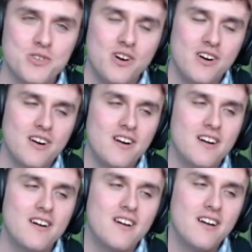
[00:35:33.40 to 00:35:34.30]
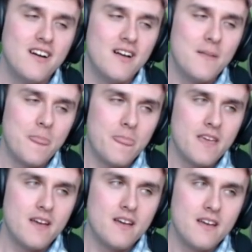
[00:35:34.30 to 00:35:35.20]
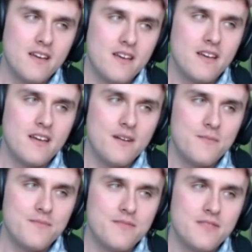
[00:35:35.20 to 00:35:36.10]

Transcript: The person shown says nothing.